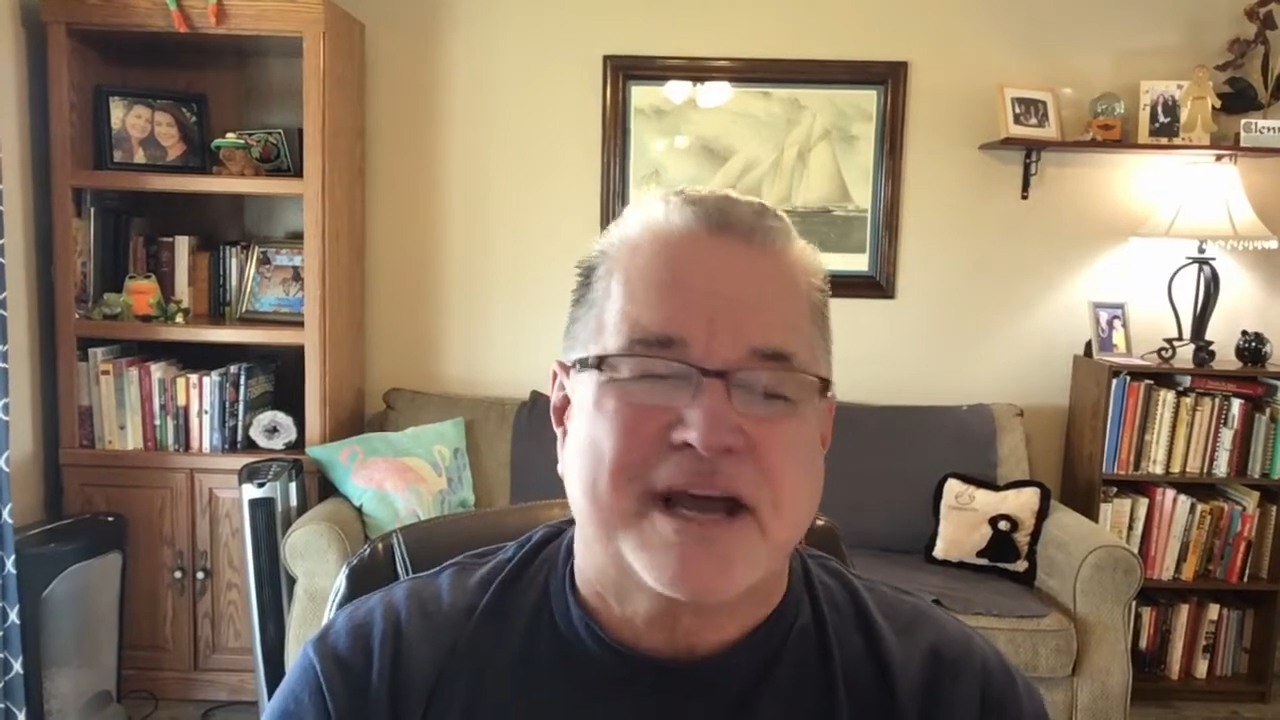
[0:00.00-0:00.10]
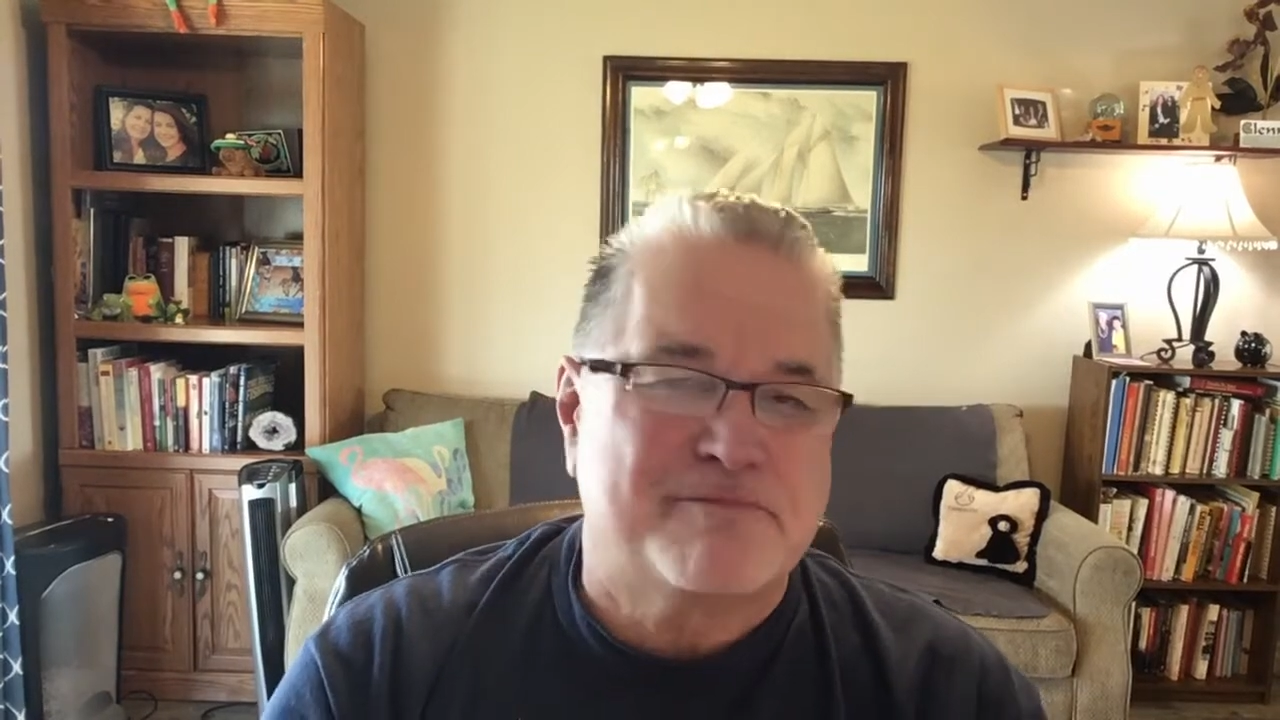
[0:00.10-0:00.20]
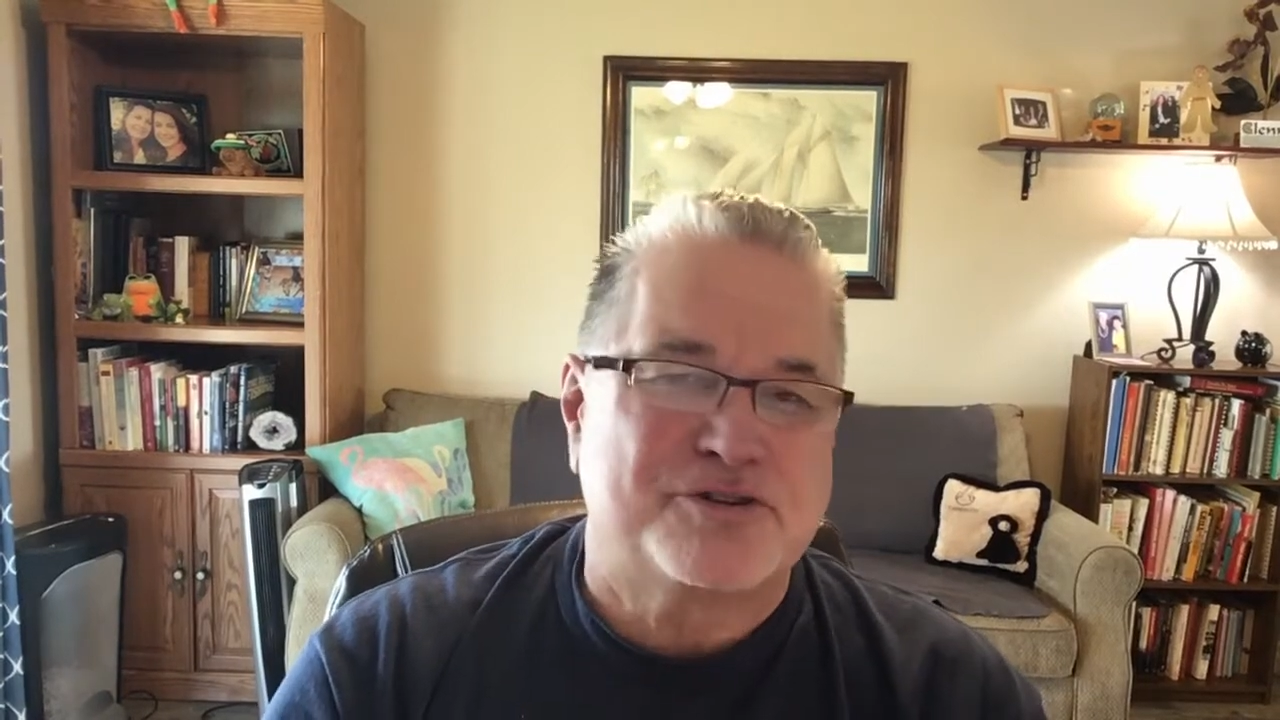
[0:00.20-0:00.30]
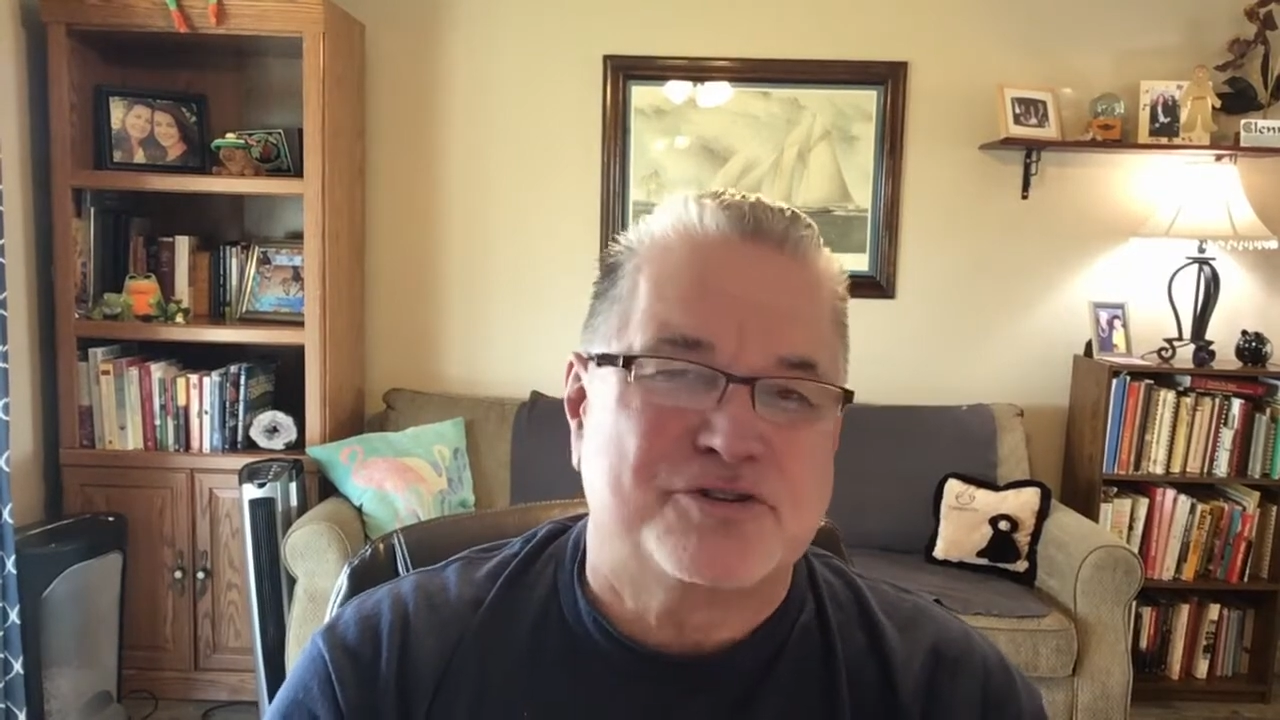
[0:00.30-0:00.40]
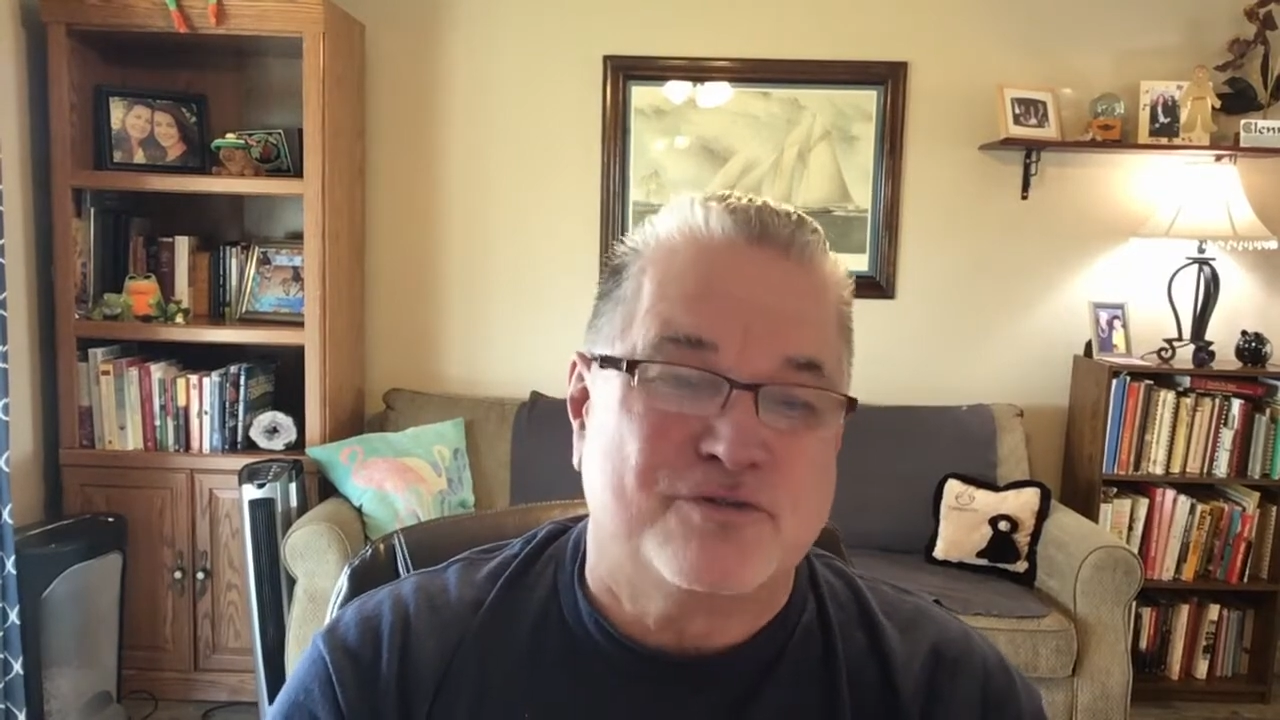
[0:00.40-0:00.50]

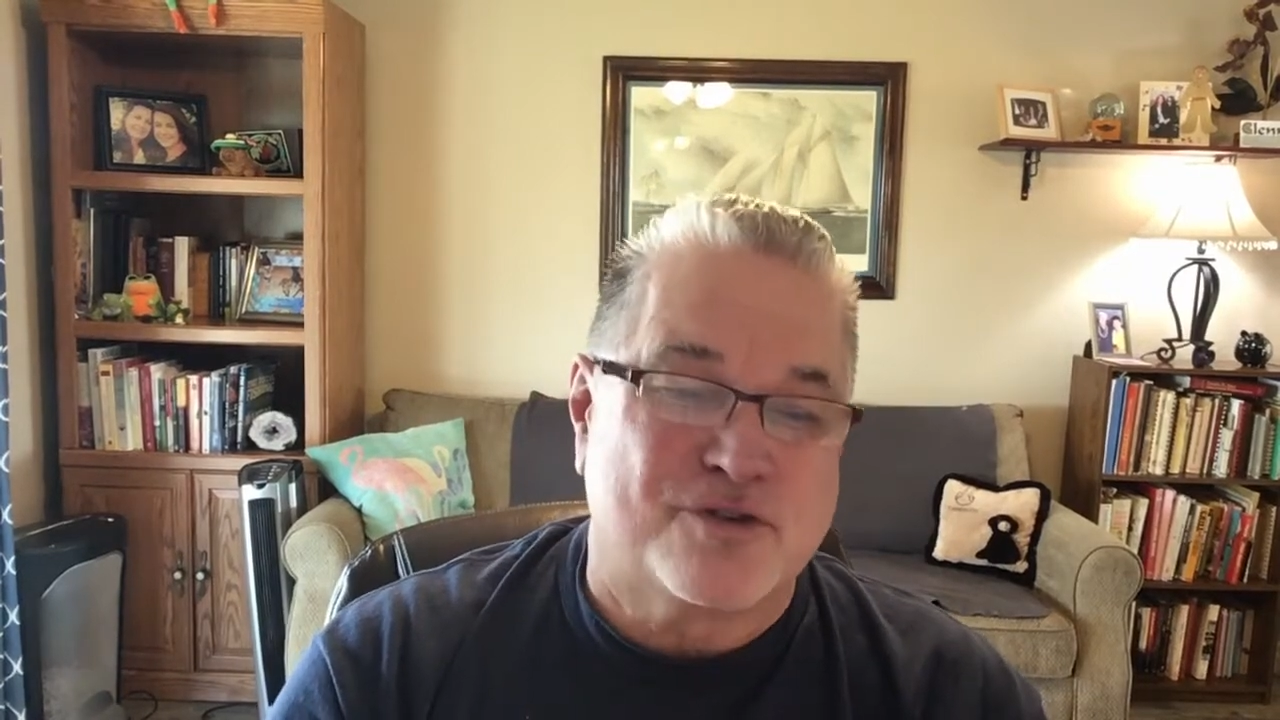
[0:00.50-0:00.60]
chapter 2,